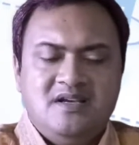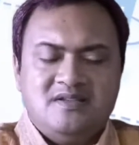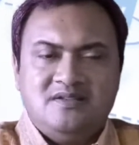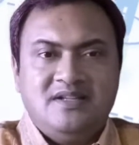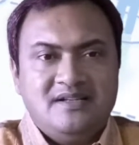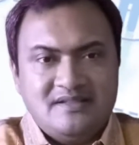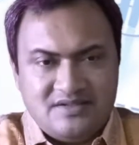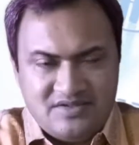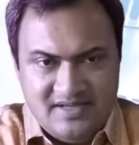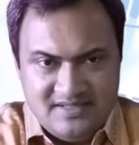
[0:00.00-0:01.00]
So there is a
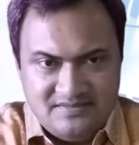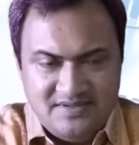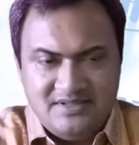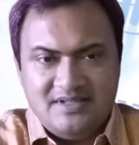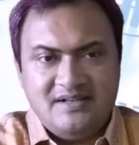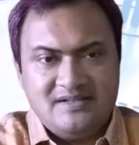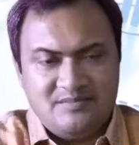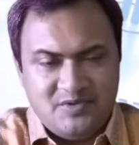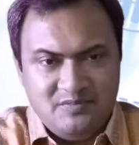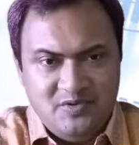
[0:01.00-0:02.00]
transfer, there is a
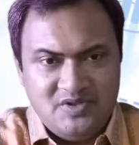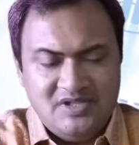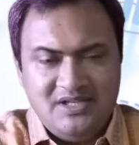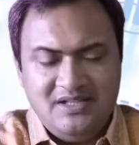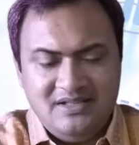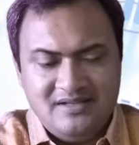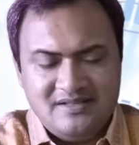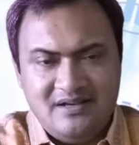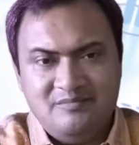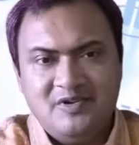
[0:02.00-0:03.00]
promotion, and there is
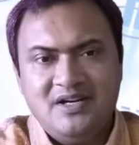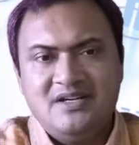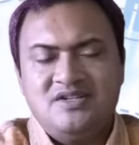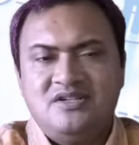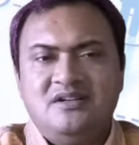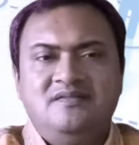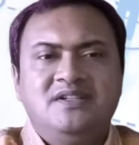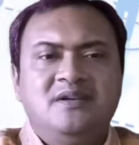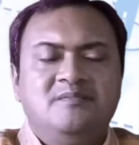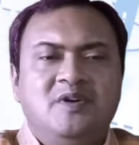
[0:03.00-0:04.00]
an upgradation of
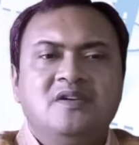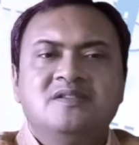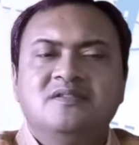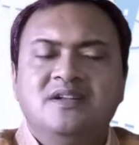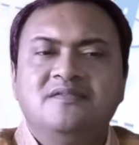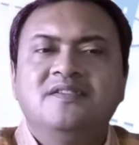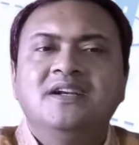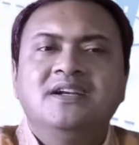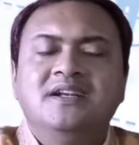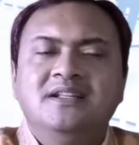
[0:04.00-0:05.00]
the employee. So
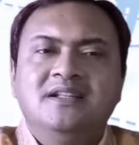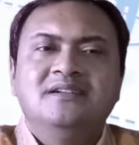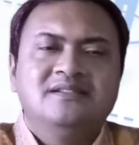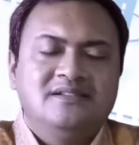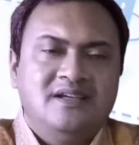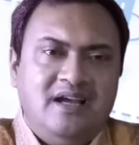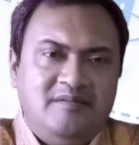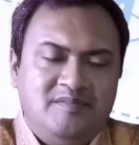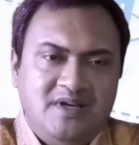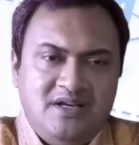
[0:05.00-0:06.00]
definitely there is a
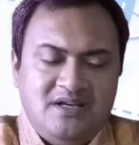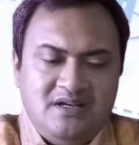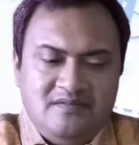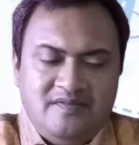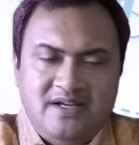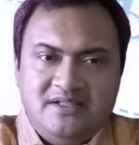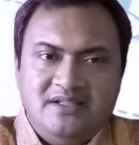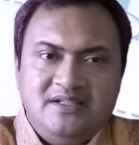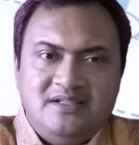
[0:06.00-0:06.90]
gap where the